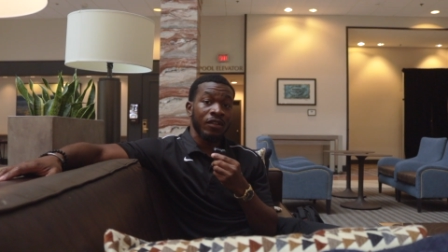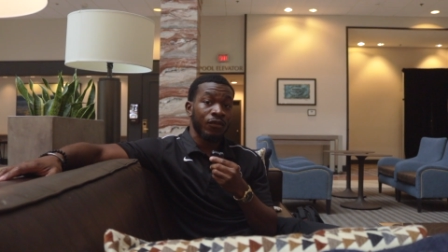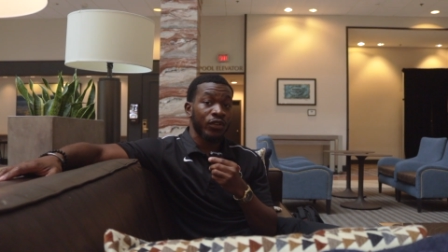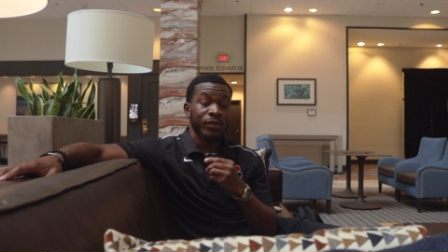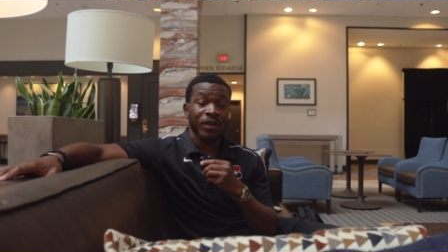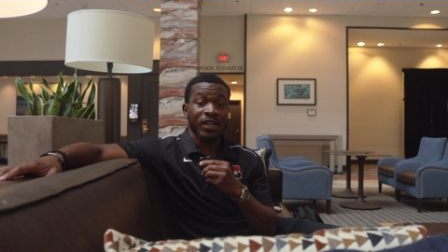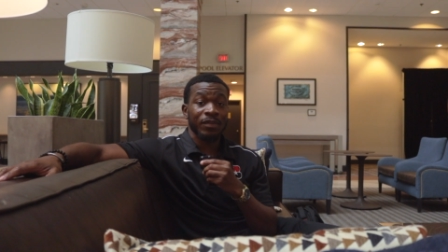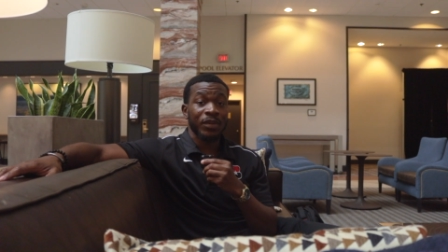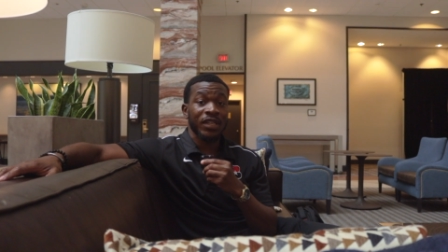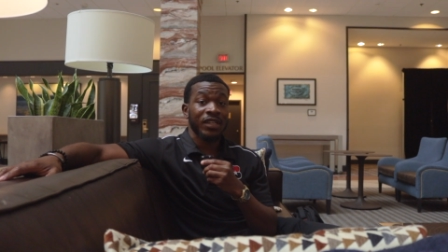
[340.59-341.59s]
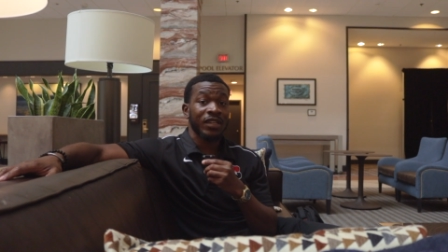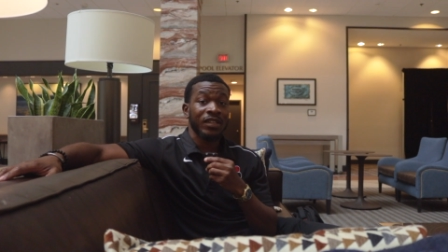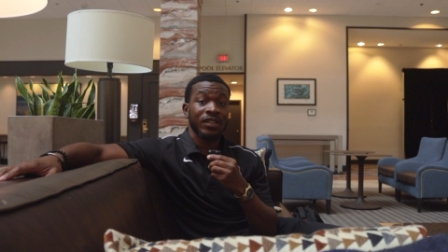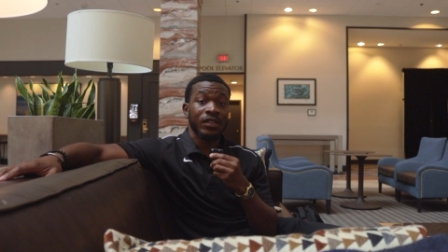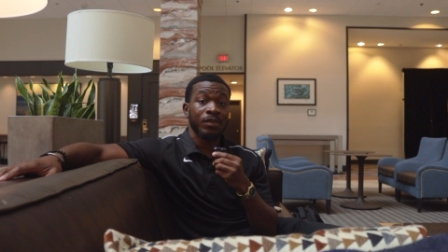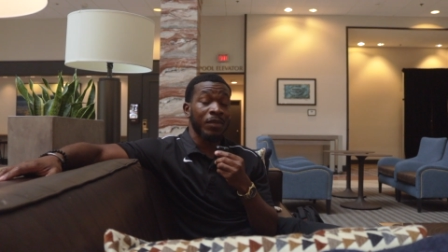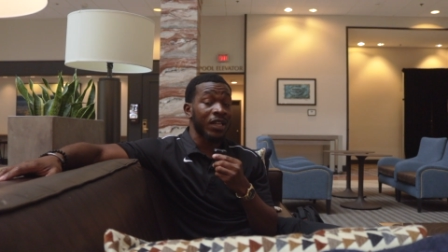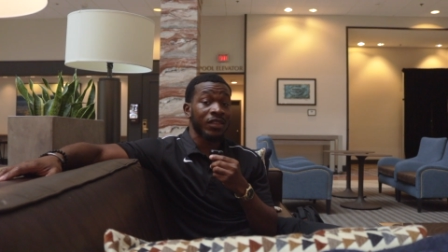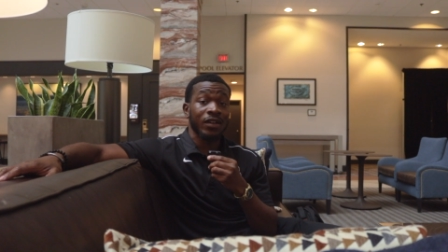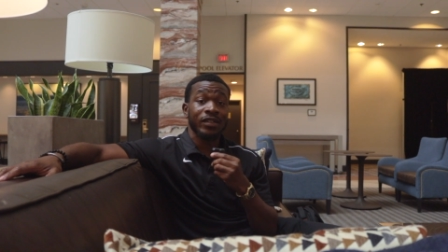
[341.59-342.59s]
voice my opinion and my
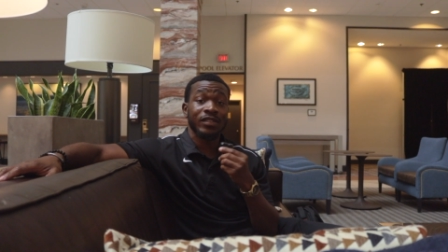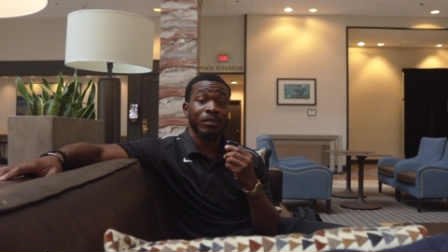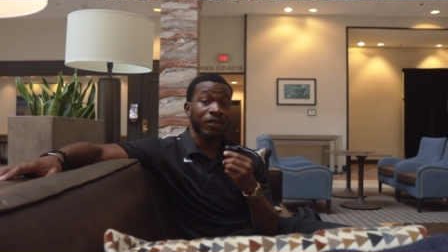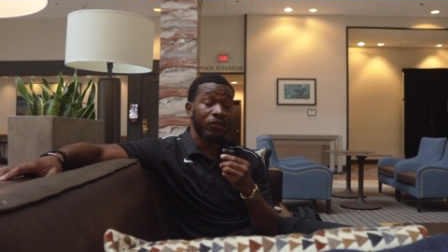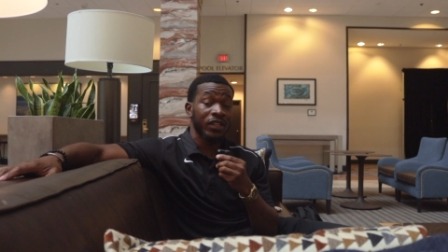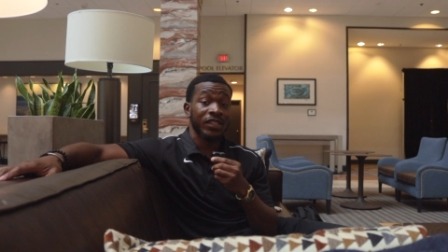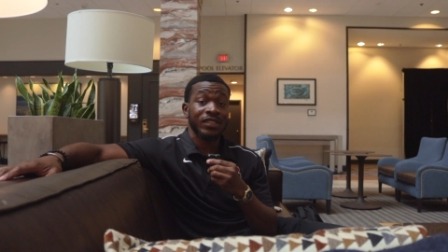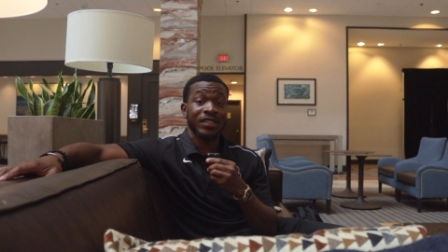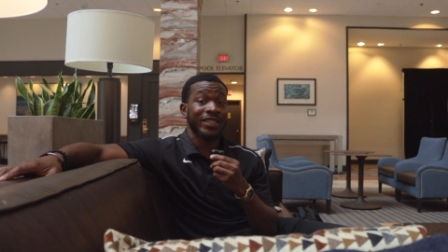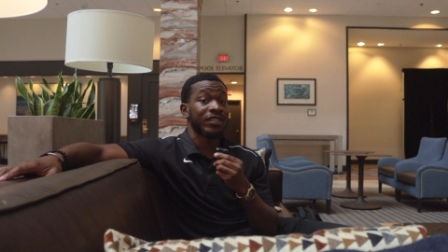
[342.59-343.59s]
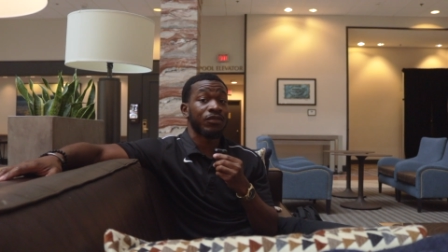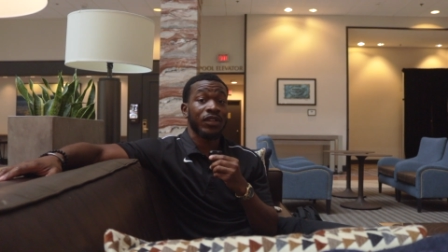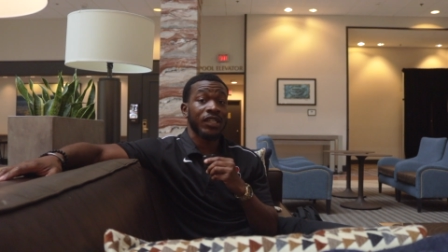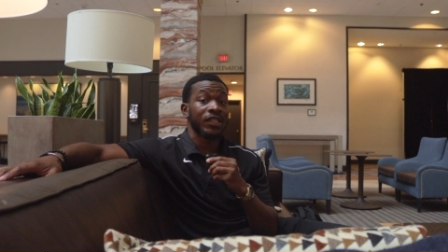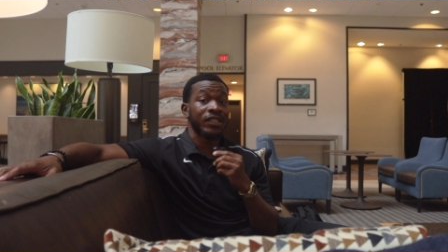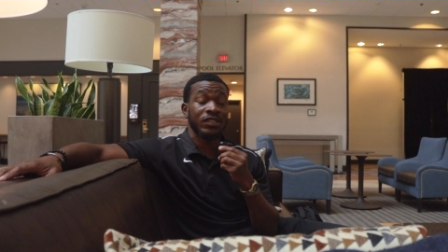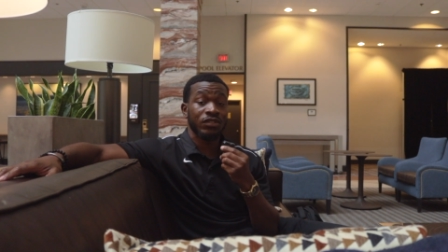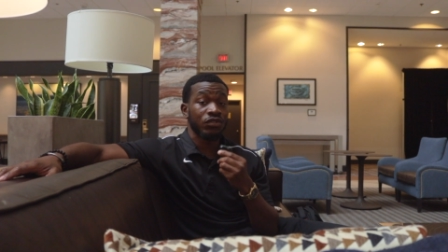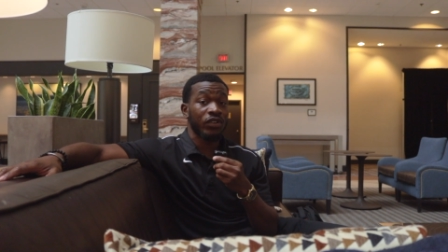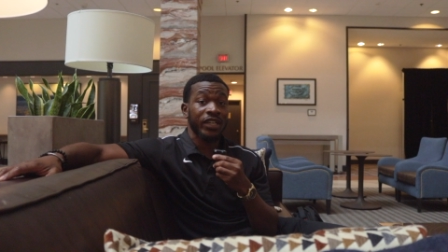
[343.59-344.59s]
thoughts and my feelings and I just feel like it's
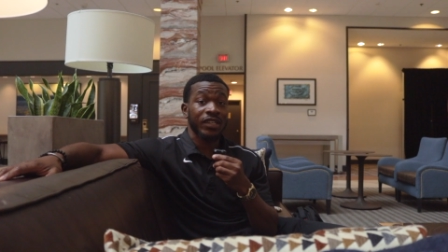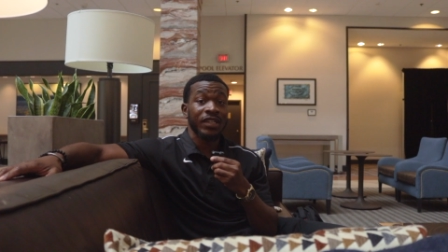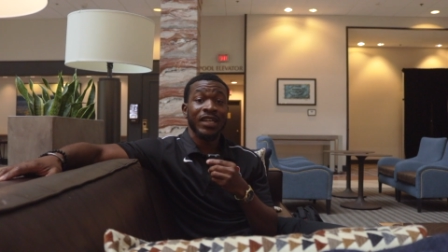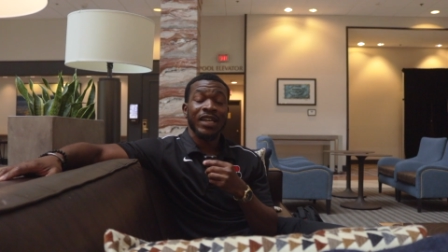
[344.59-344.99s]
just great